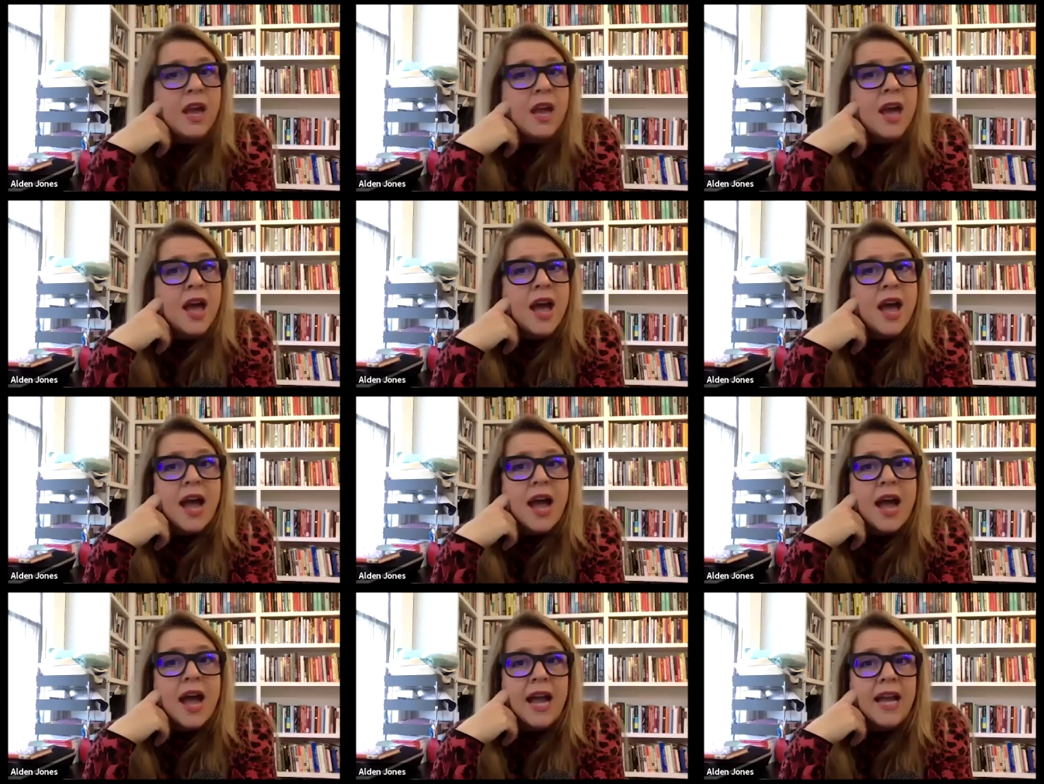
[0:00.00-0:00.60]
Yeah.
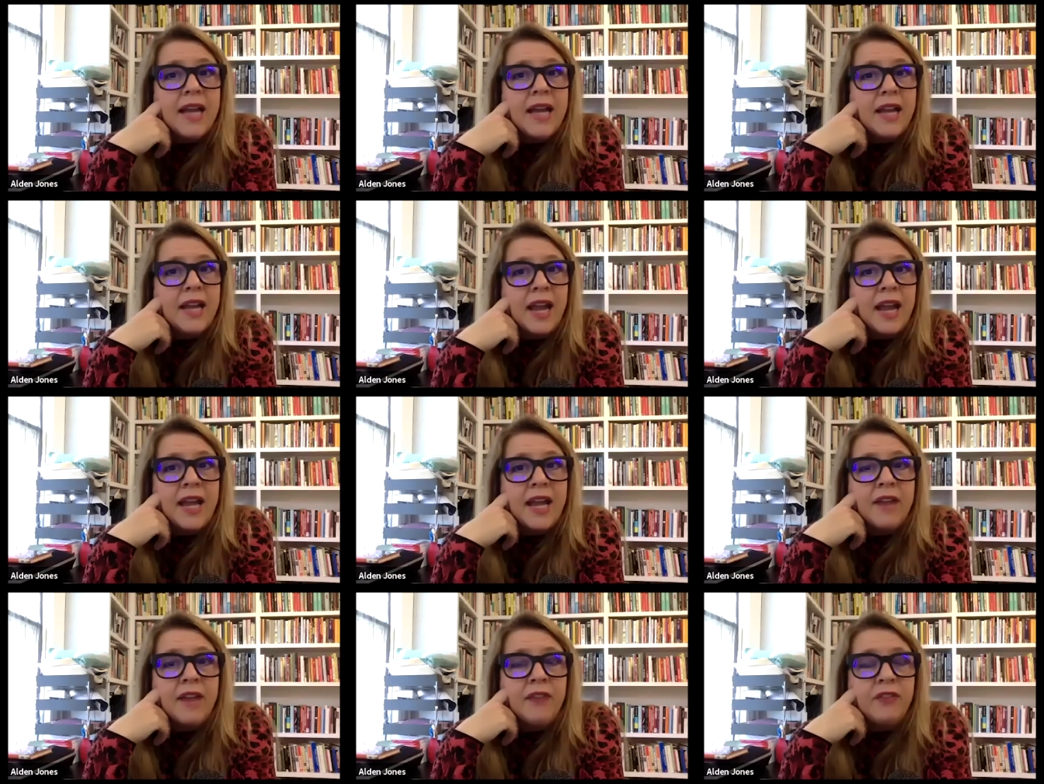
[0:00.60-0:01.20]
I I
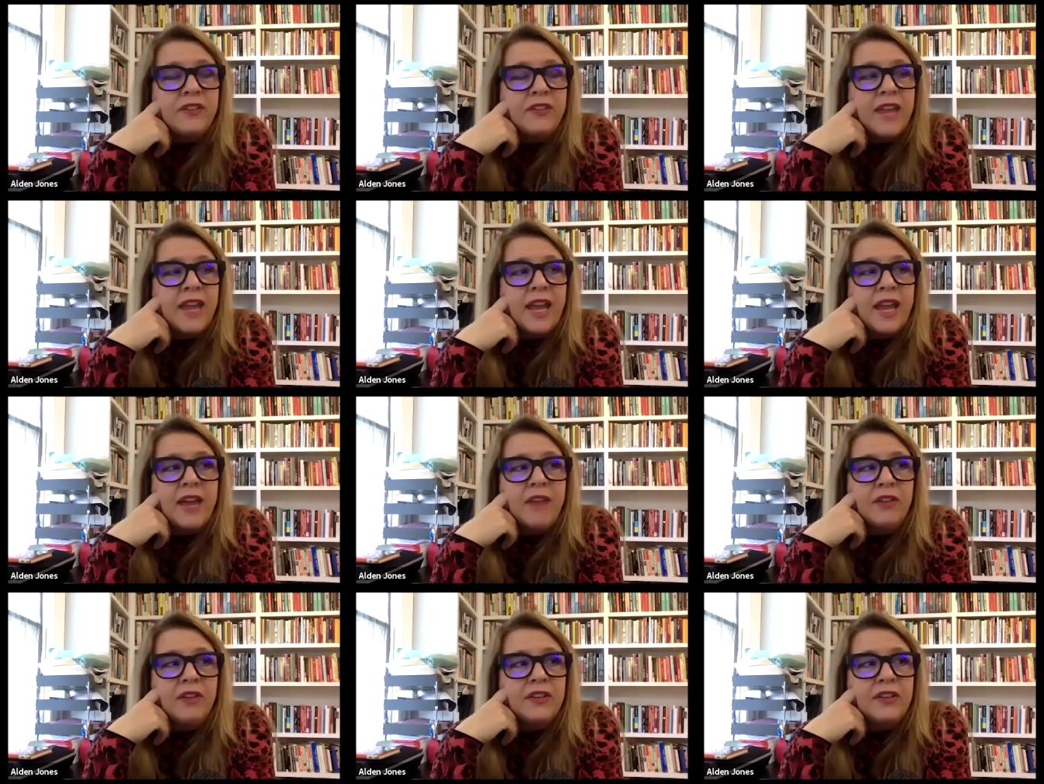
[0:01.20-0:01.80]
have to say
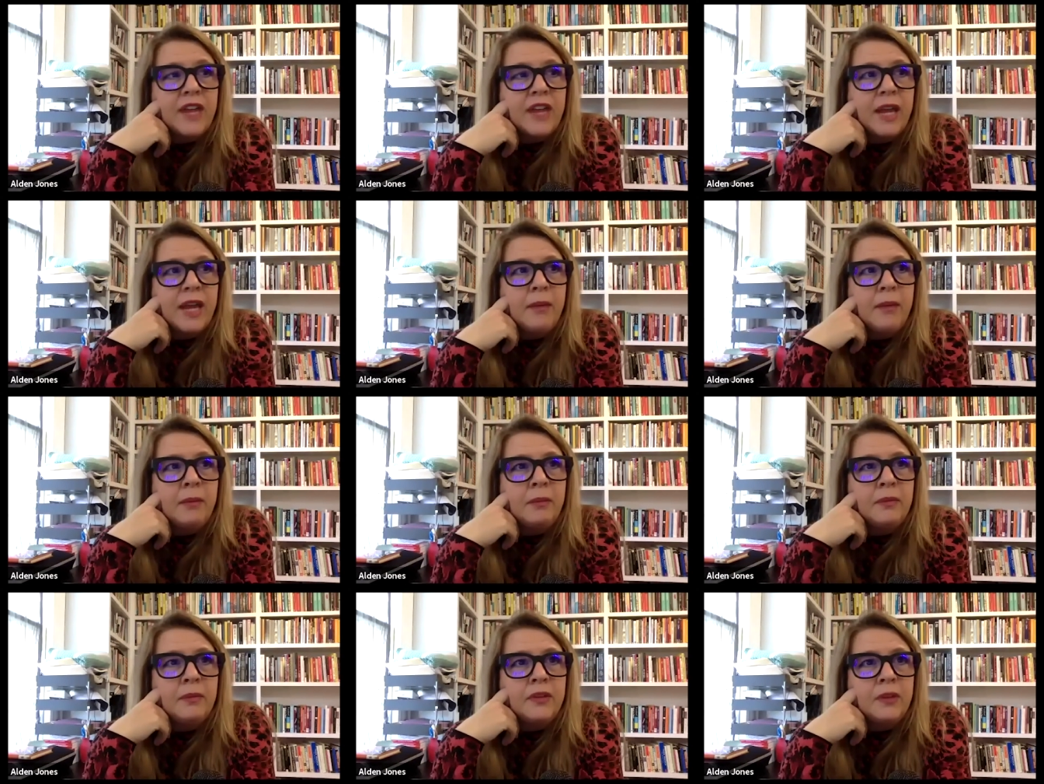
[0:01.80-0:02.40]
every
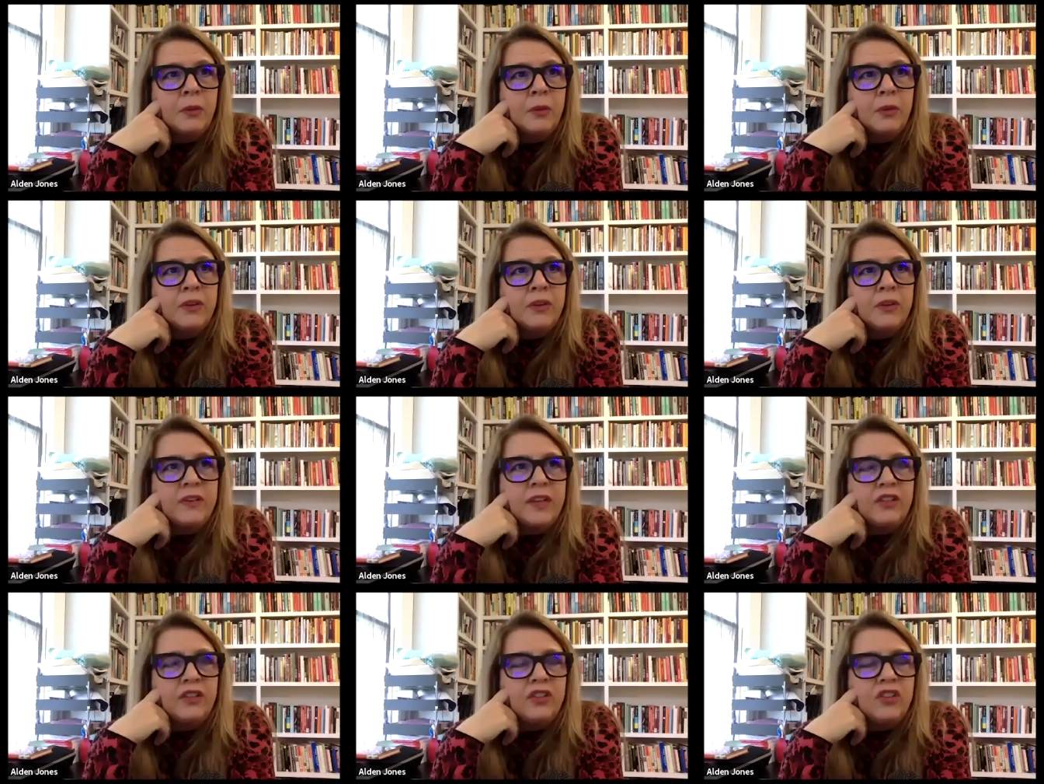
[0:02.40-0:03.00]
time someone
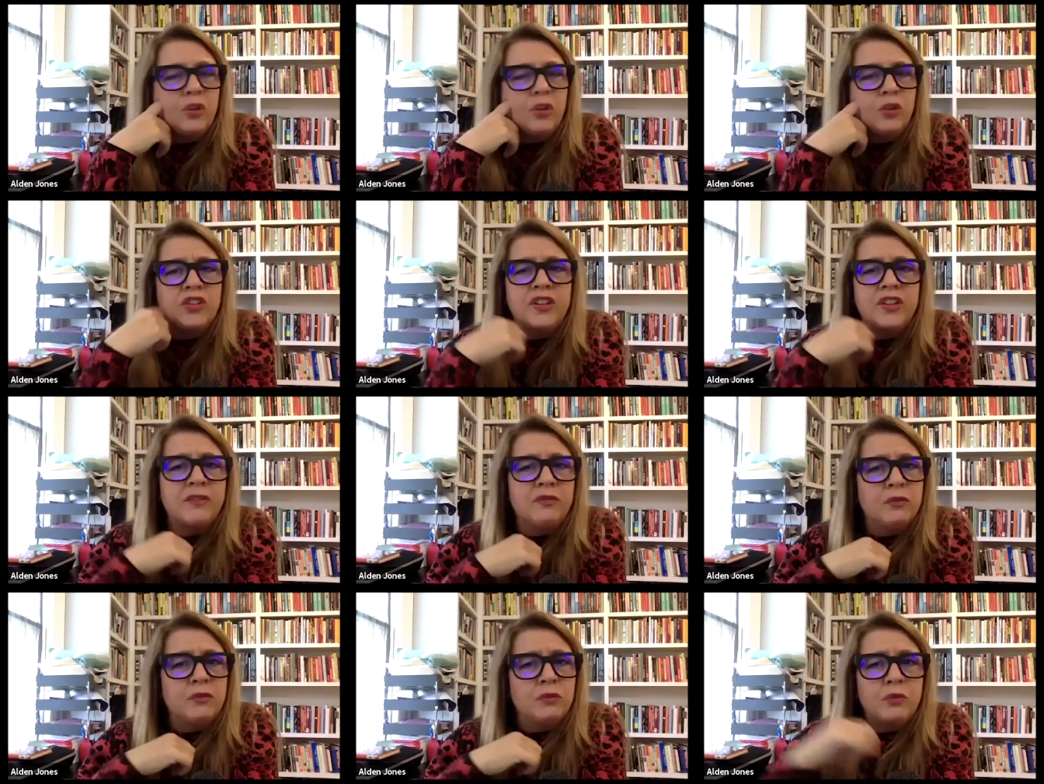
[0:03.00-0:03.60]
says, you know, just
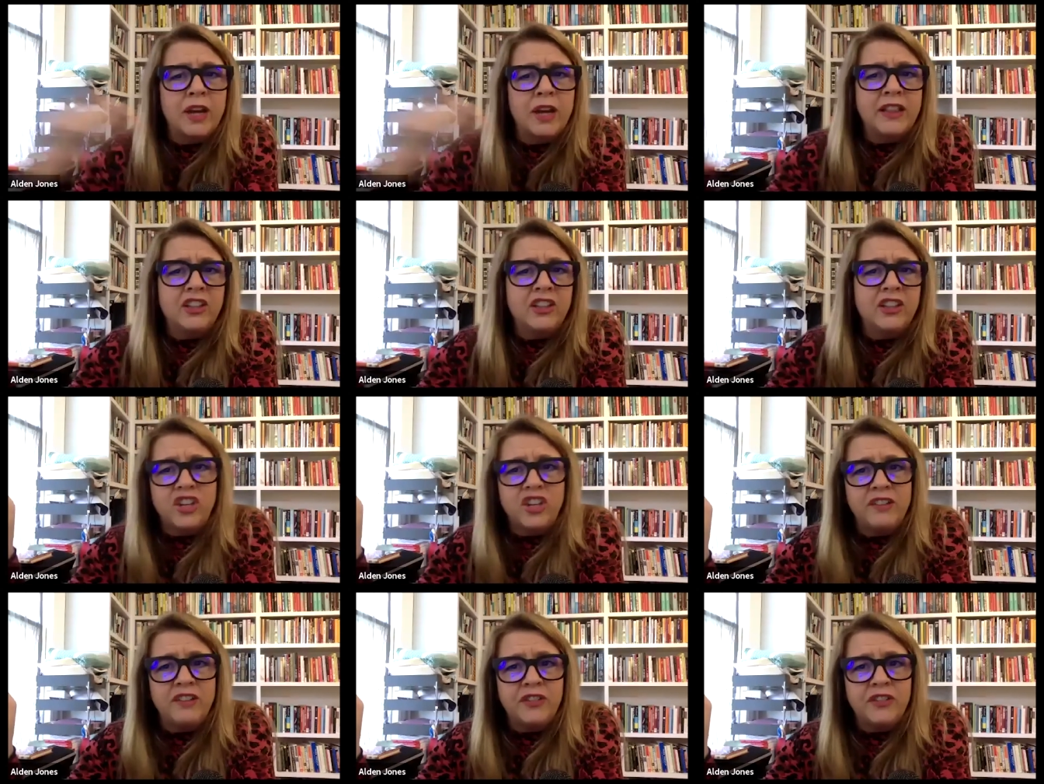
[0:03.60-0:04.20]
have, write the
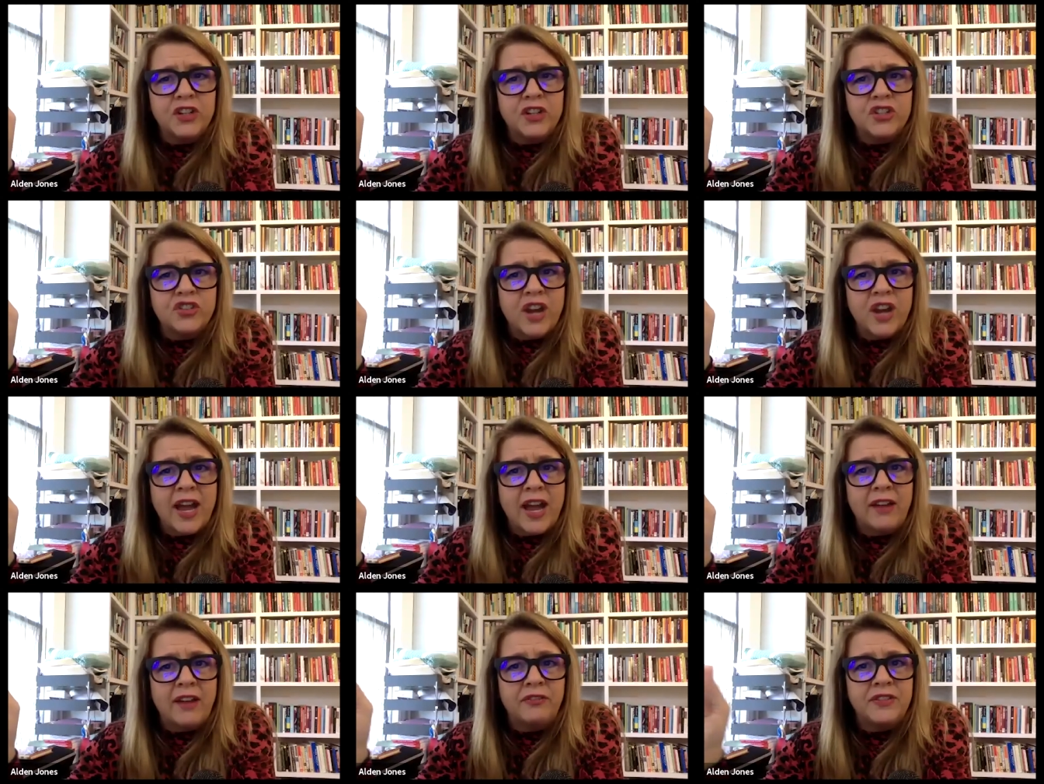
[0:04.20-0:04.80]
shitty first
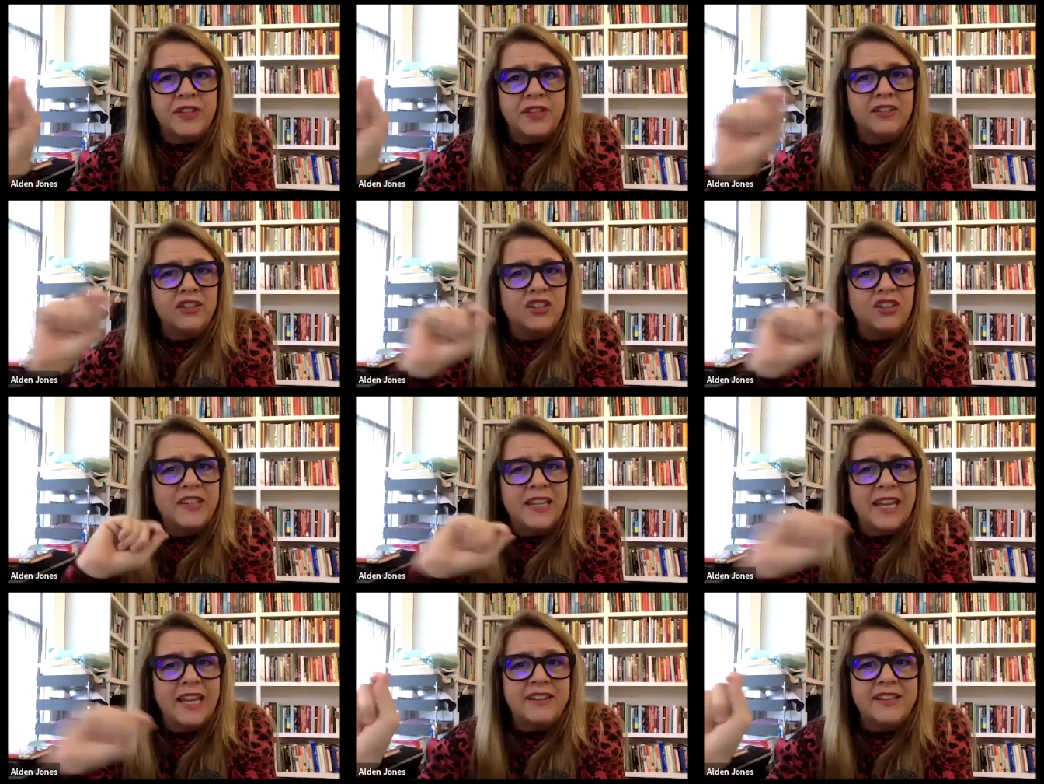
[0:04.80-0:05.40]
draft and
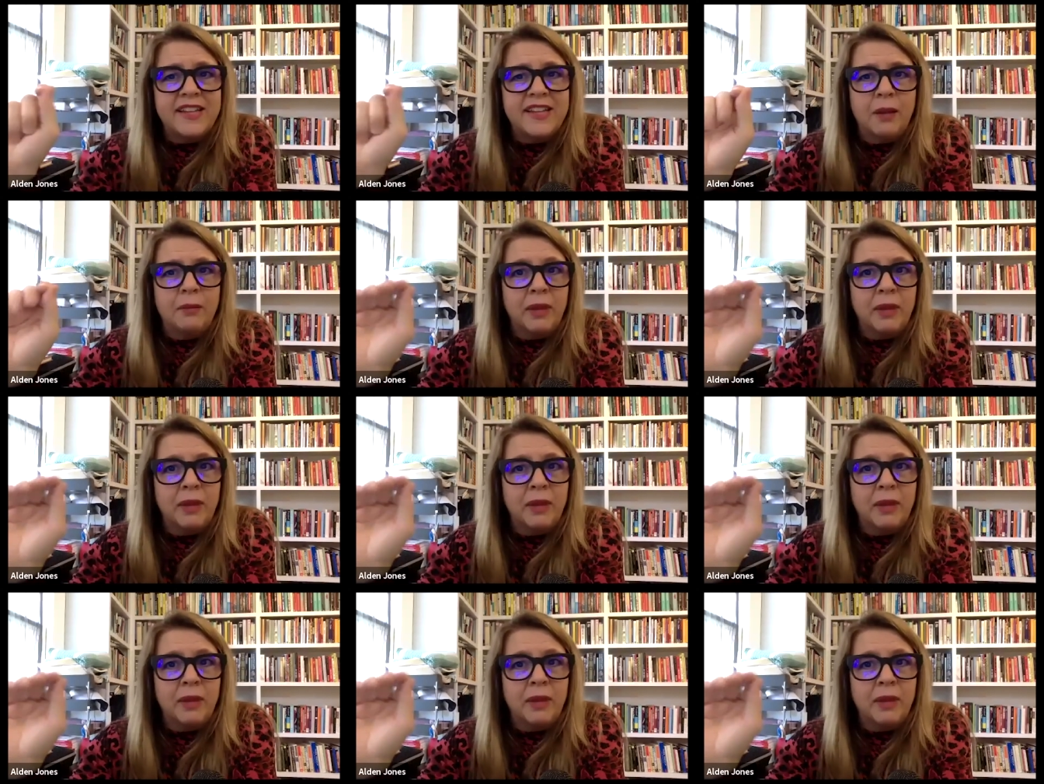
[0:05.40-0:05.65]
just get it done.